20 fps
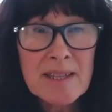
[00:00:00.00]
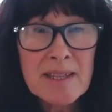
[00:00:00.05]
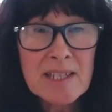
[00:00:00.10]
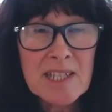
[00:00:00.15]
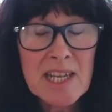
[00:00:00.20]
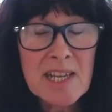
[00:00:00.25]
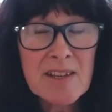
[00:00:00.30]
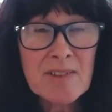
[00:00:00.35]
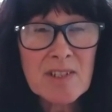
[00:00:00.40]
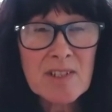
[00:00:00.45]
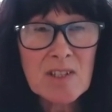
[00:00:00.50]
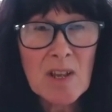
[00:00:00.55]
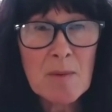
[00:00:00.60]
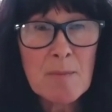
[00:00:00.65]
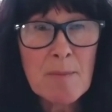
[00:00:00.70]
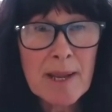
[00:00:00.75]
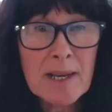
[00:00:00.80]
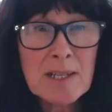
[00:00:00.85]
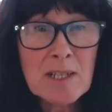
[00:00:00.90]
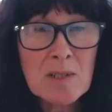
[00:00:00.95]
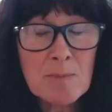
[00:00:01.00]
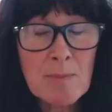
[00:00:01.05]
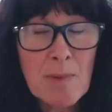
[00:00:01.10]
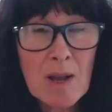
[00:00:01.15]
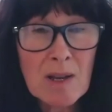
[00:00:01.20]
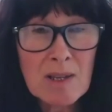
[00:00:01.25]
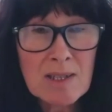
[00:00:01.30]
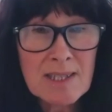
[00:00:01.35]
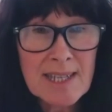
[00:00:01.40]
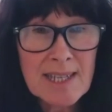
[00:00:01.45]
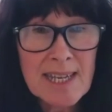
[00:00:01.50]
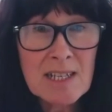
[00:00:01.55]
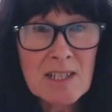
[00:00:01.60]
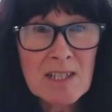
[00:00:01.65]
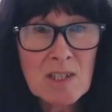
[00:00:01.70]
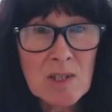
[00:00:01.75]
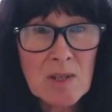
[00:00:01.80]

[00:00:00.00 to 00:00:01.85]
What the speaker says: the GFSI benchmarks seek